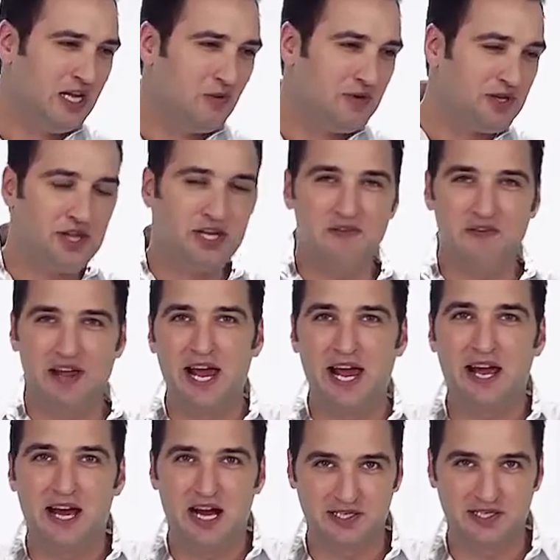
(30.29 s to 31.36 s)
when you think of
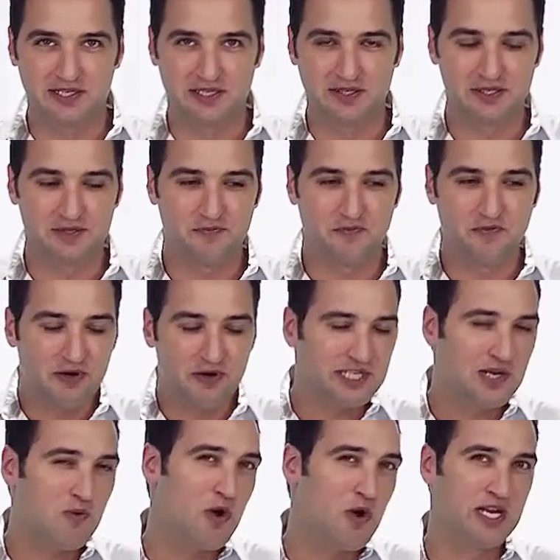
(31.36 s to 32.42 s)
antioxidants,
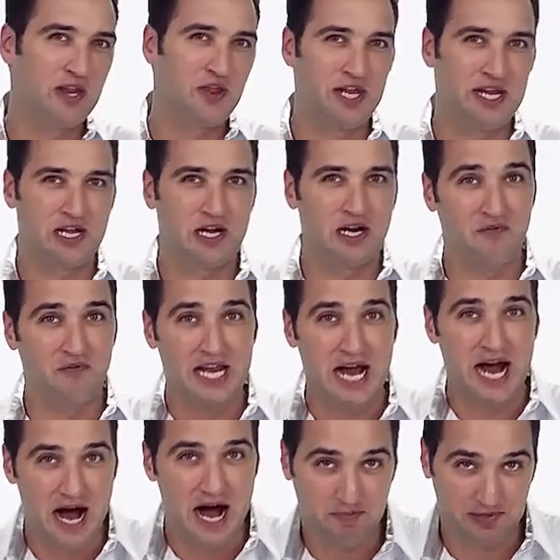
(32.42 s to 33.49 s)
first I want you to think of the
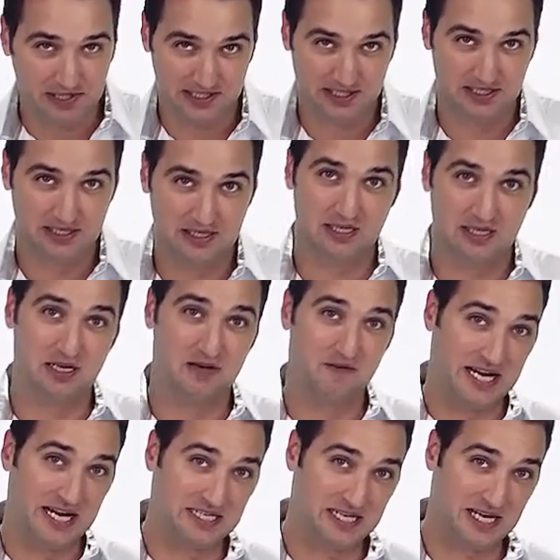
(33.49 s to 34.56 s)
opposite
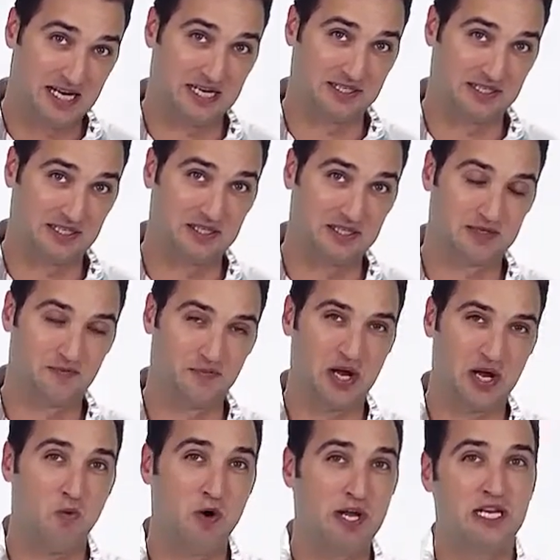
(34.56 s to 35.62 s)
of antioxidants.
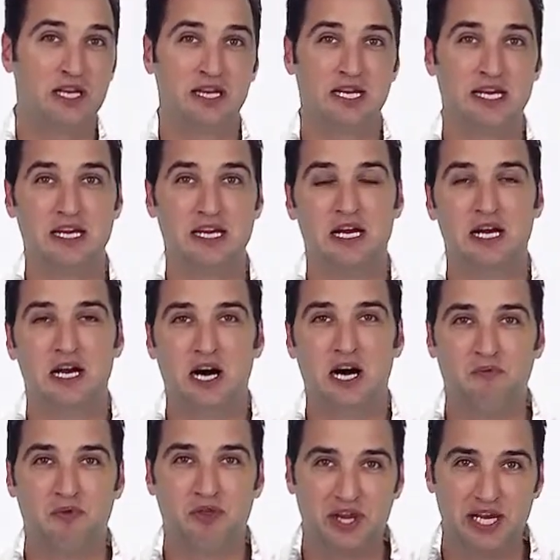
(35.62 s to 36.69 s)
I want you to think
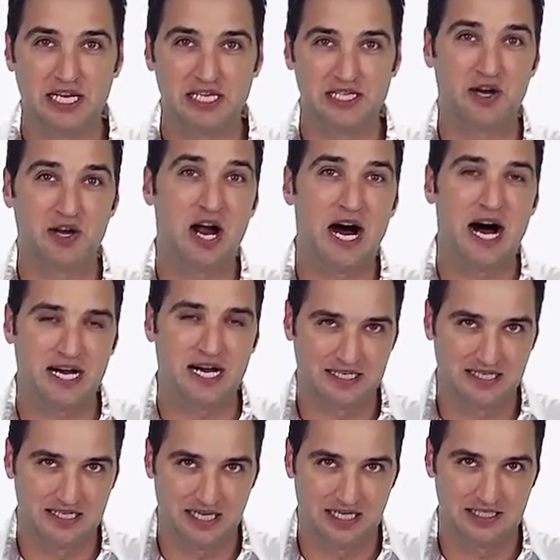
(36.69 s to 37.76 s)
of things that are
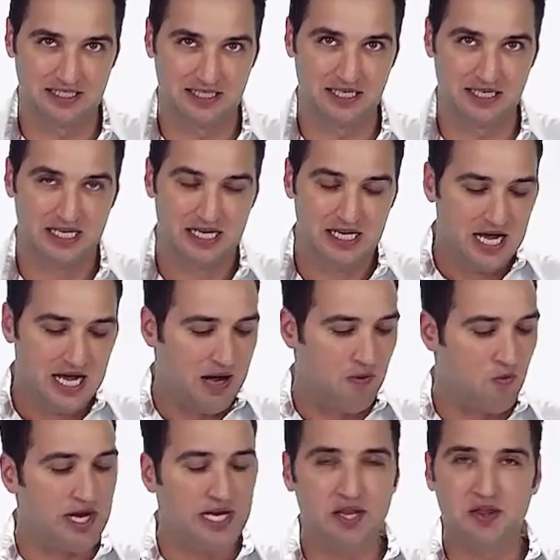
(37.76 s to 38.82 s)
oxidizing. I
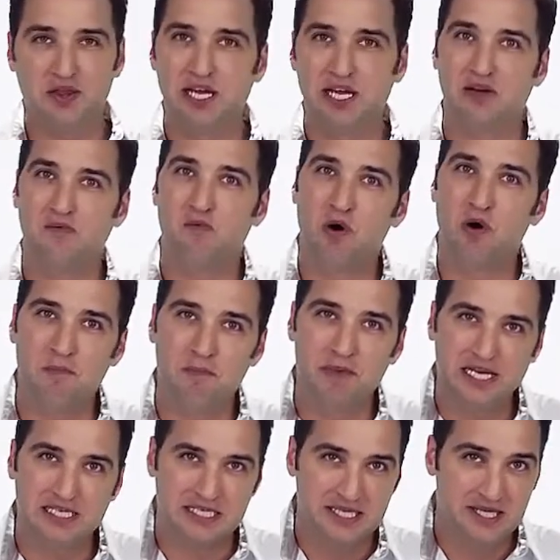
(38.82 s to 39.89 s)
want you to think of what
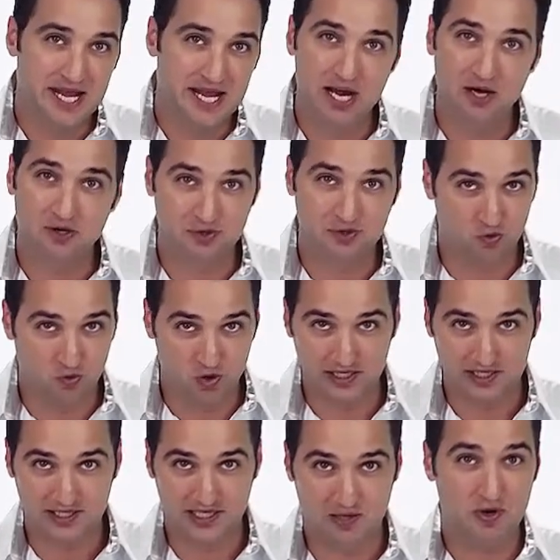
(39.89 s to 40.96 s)
makes nails
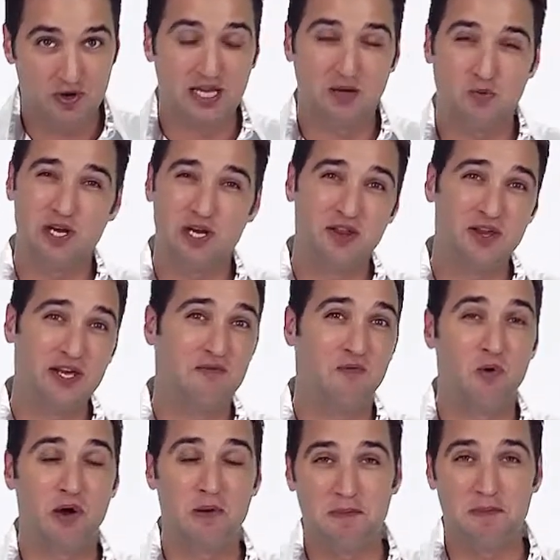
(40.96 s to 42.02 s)
rust. I want you to think
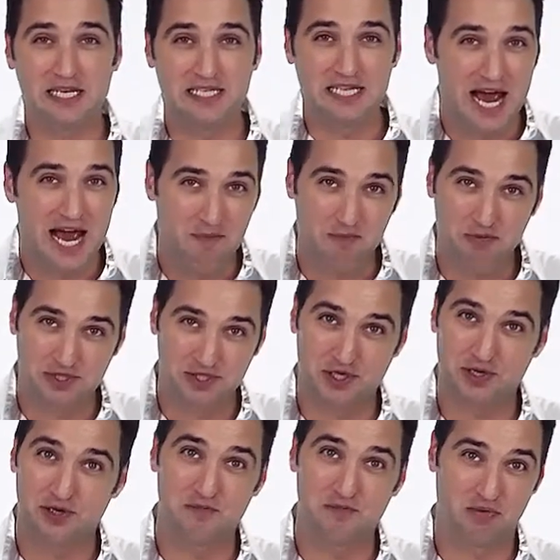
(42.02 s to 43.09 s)
of what makes apples
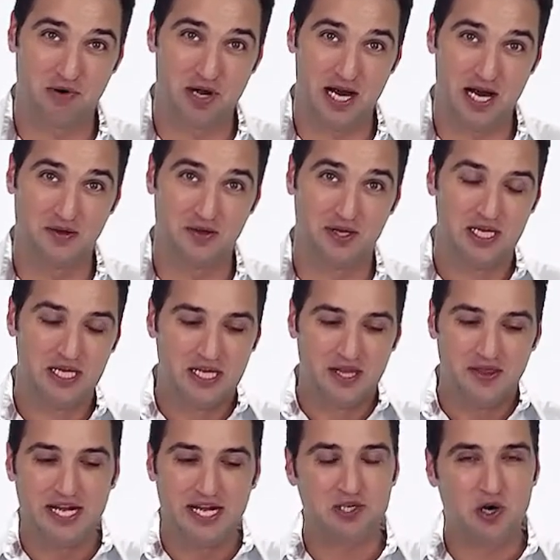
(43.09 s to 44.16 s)
turn brown.
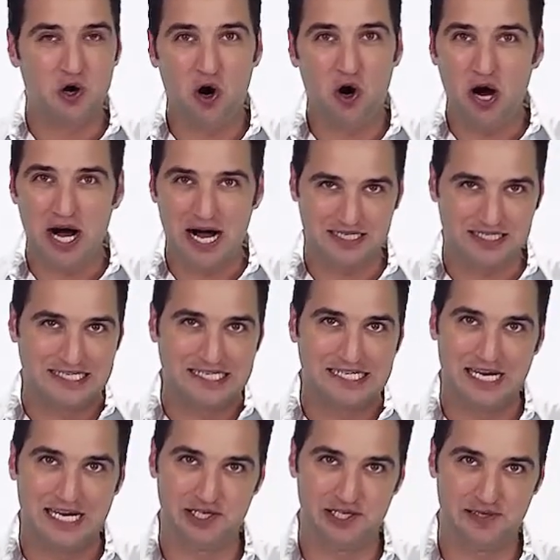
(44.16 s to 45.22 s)
That's all
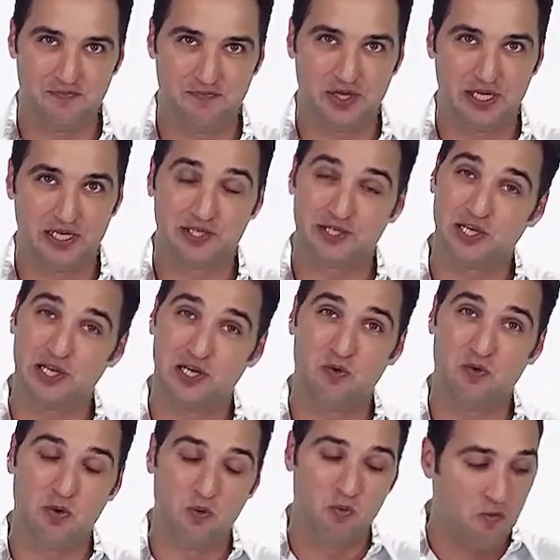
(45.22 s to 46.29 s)
oxidation.
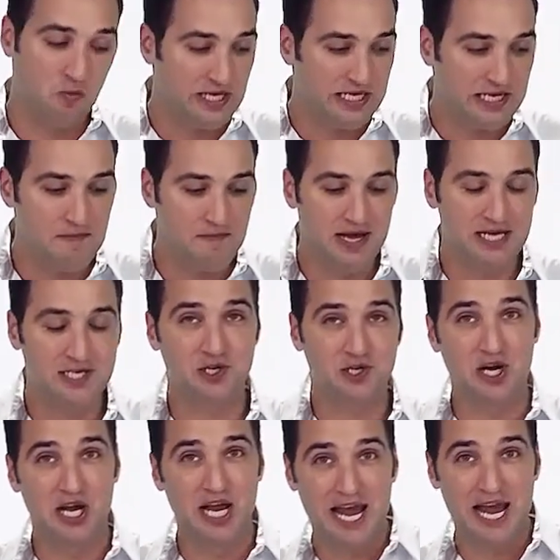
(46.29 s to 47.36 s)
So when we can
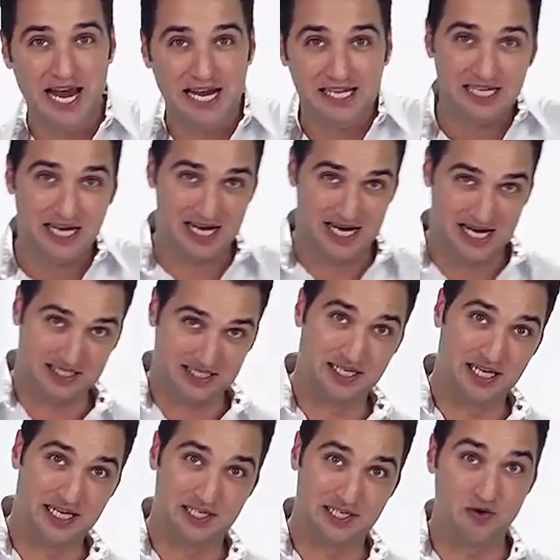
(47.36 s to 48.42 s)
measure
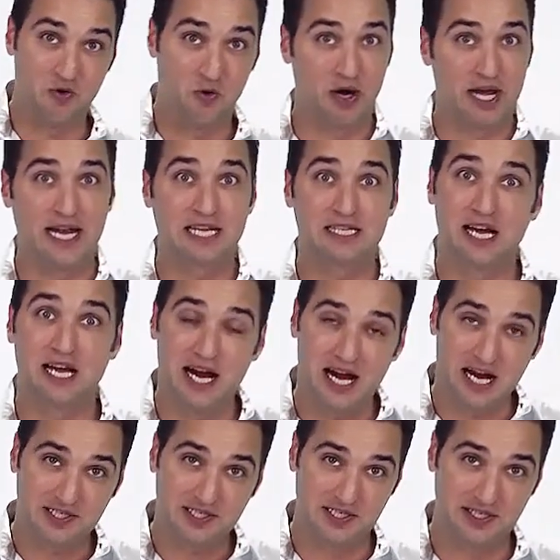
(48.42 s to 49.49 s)
antioxidation or
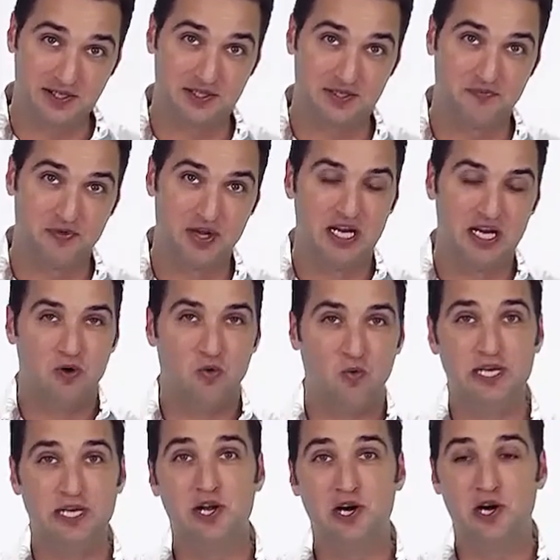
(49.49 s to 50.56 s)
antioxidants,
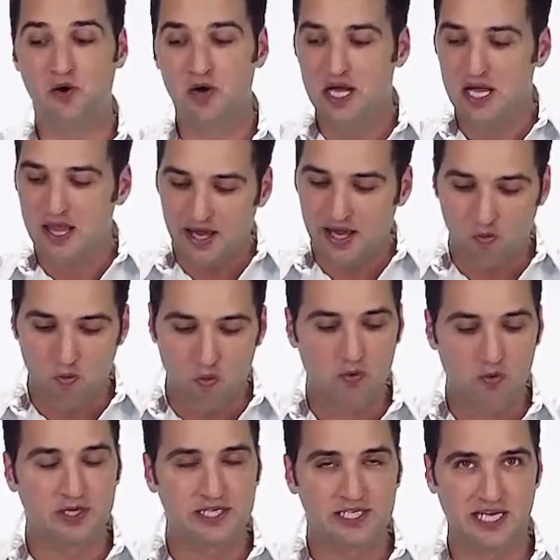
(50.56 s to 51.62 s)
we know that
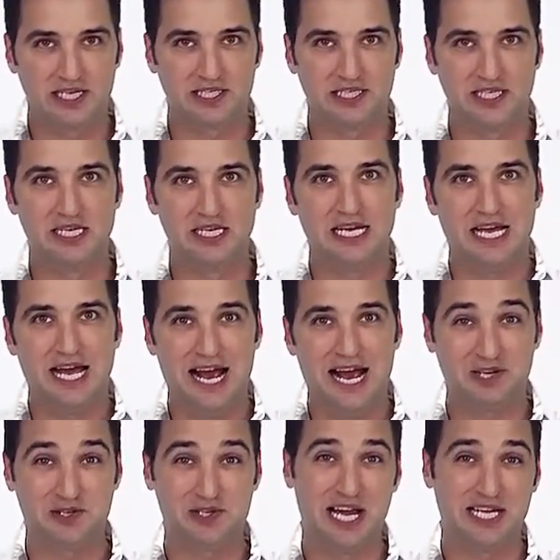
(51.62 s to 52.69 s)
what we're testing
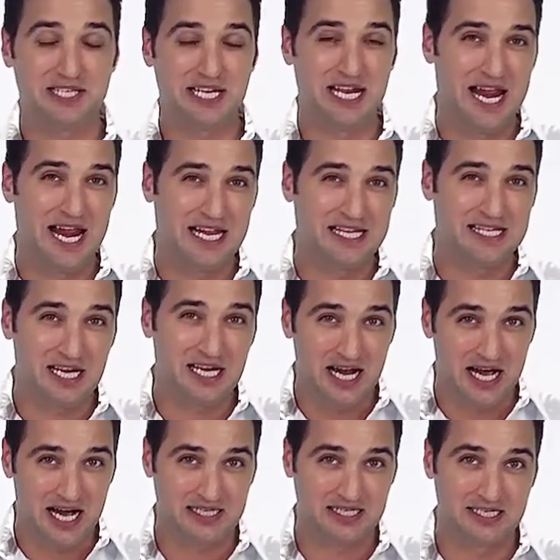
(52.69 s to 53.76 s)
actually has an
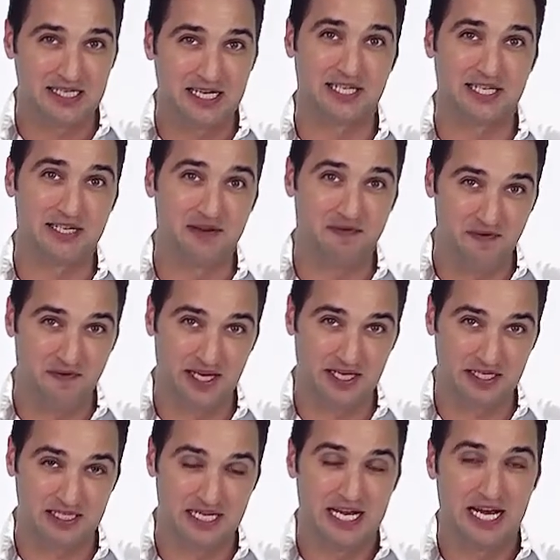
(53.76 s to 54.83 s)
antioxidizing
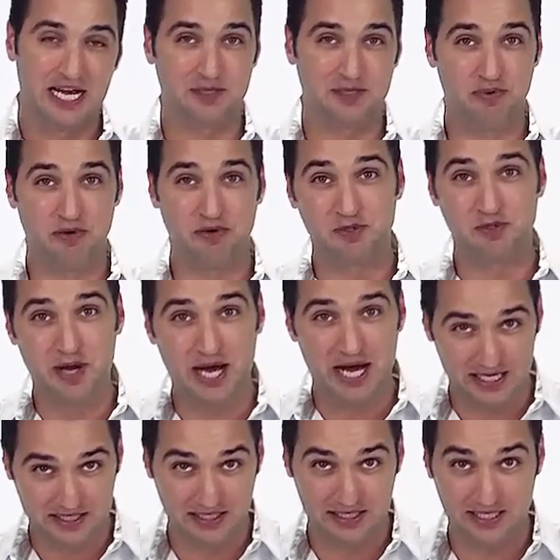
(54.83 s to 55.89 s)
effect as opposed to an
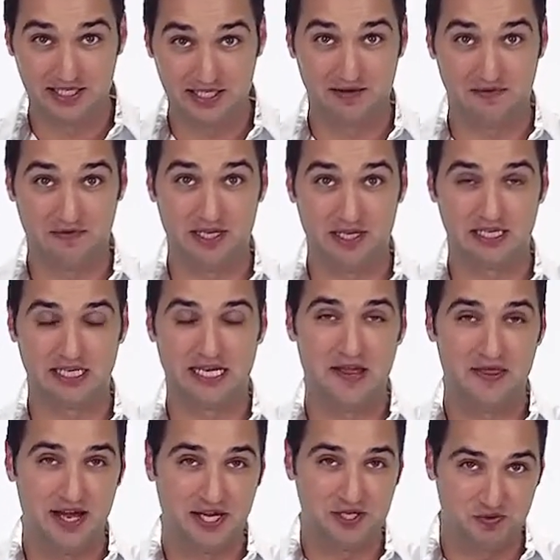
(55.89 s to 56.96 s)
oxidizing effect,
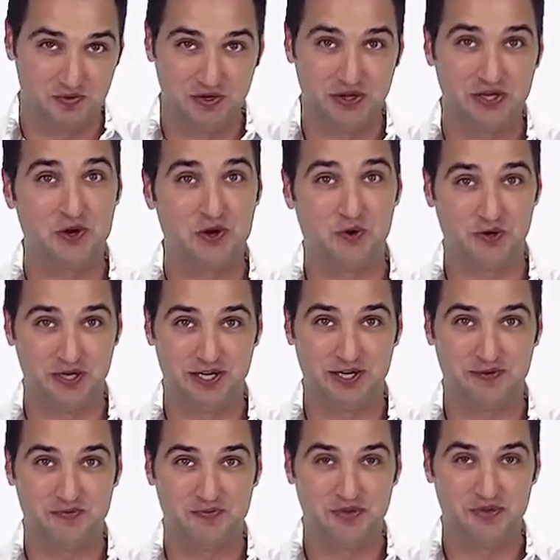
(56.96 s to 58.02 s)
and that's really the goal
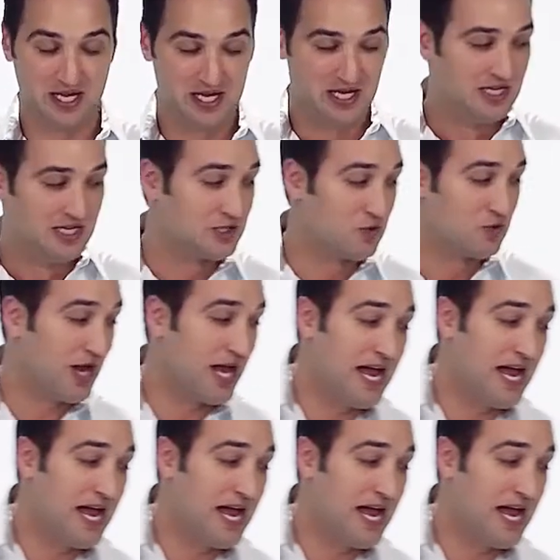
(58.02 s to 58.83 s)
here. So what